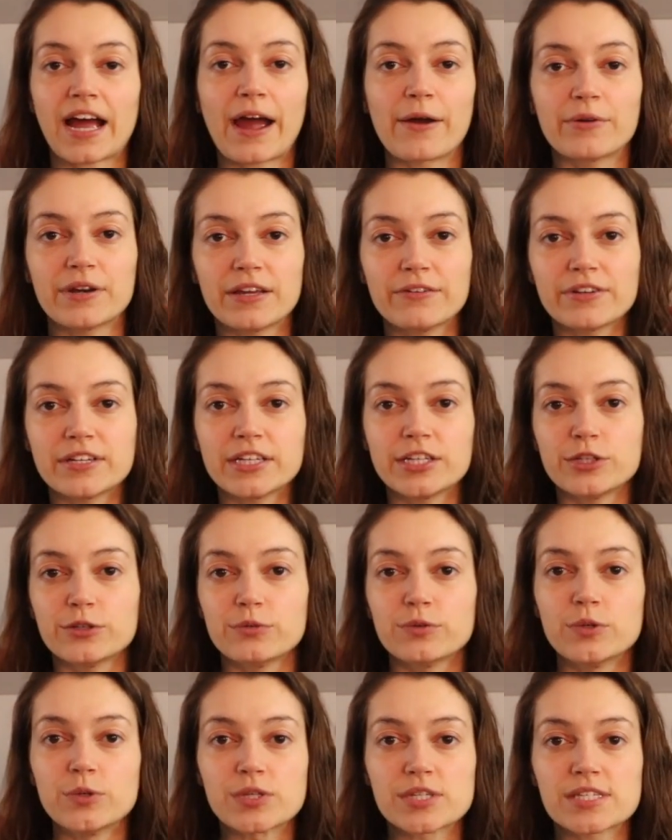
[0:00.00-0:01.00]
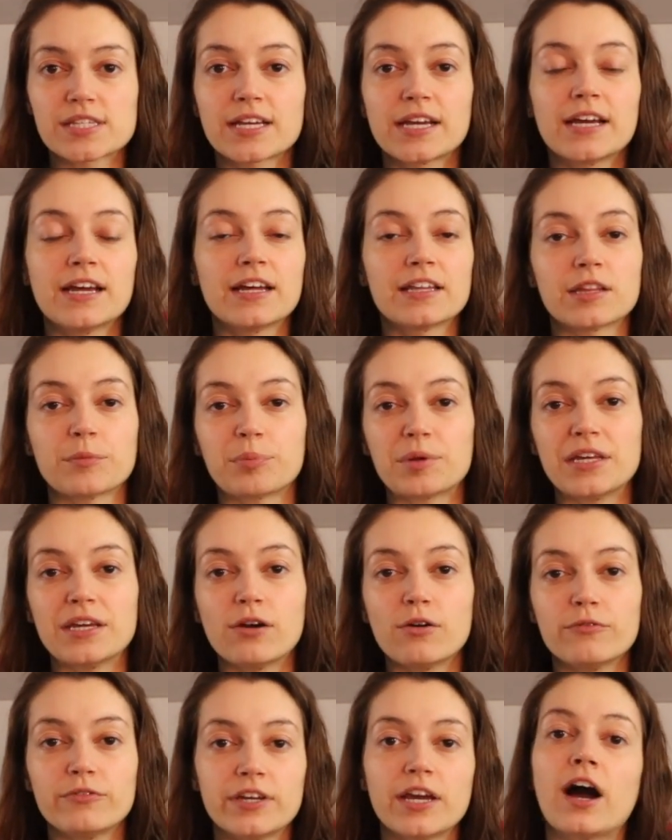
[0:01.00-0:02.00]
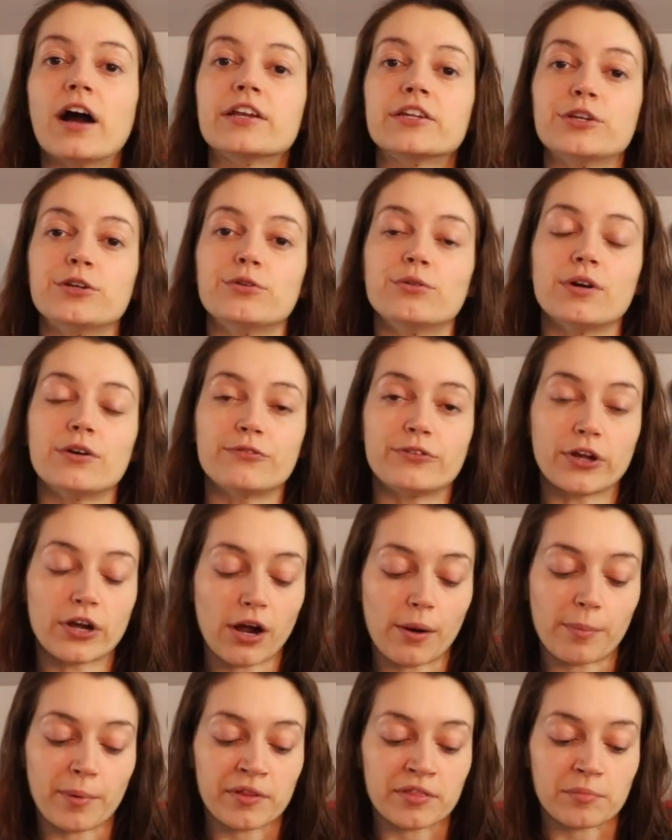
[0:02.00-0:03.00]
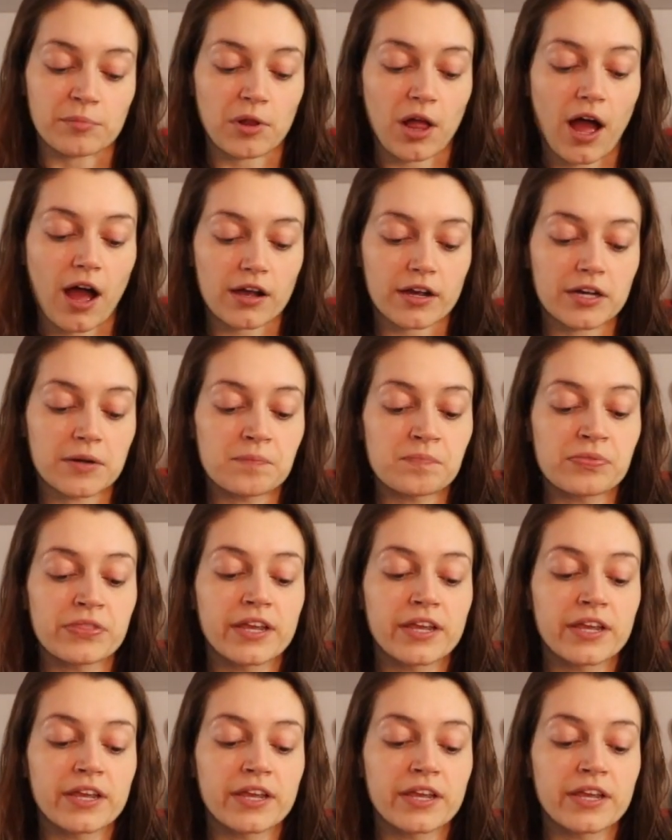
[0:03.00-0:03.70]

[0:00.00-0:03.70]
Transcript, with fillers: I would even use the P O V on you if you're up on the block.